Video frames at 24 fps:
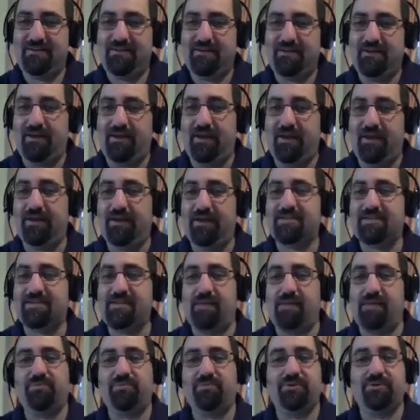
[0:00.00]
An
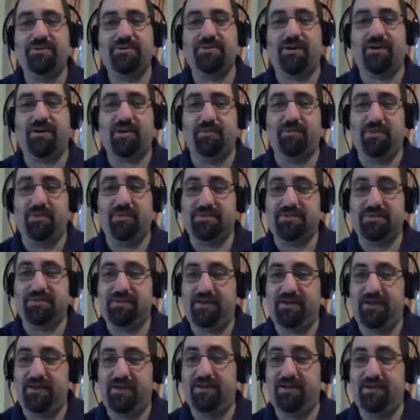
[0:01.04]
exemplar document
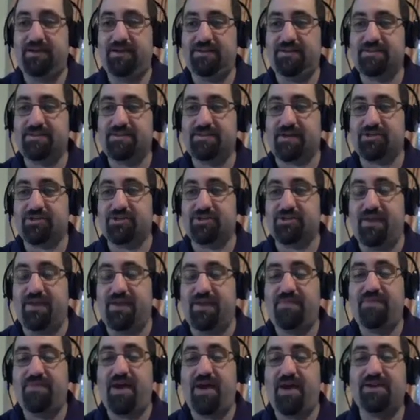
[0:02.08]
in a hidden section.
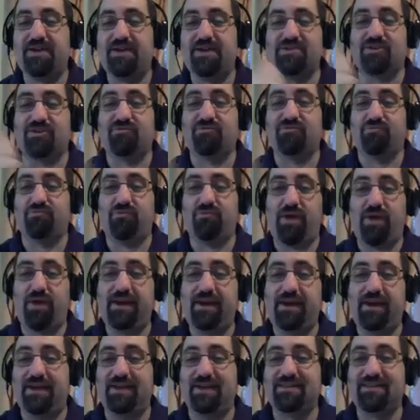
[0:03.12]
That is a great
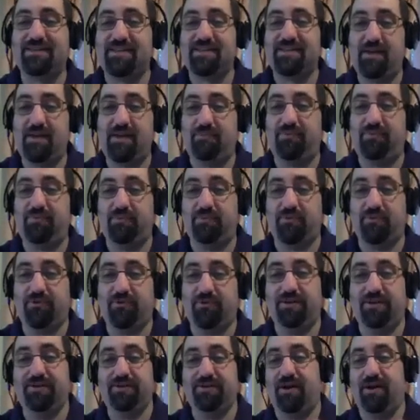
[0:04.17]
example,
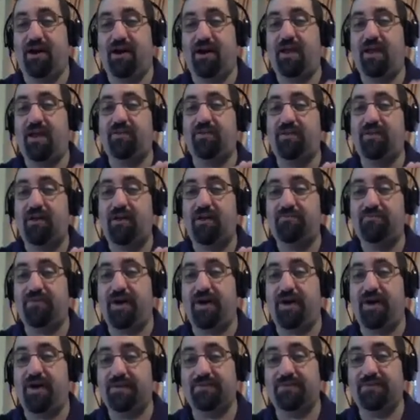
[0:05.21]
Miranda. I love
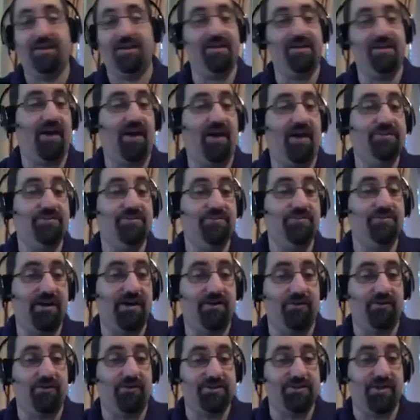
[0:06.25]
that. I do that all
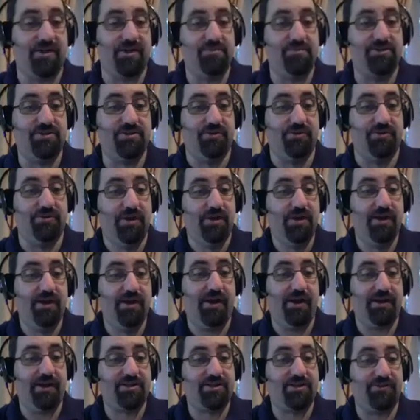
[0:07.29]
the time too.
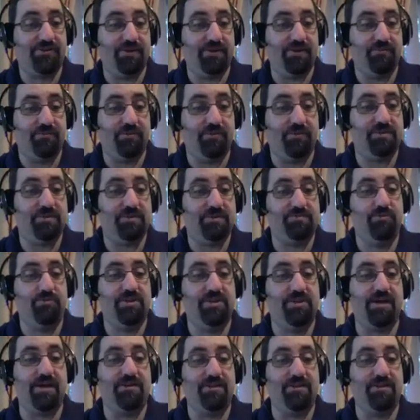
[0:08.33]
We
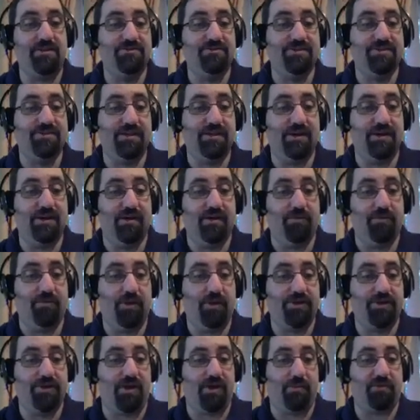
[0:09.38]
tend to use the
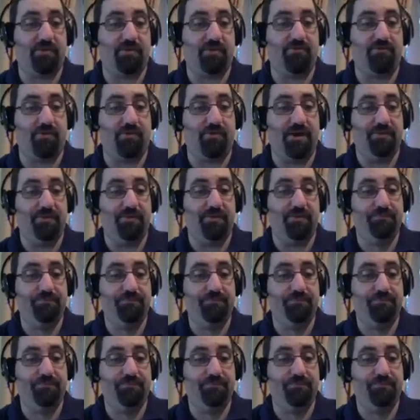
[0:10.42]
one topic format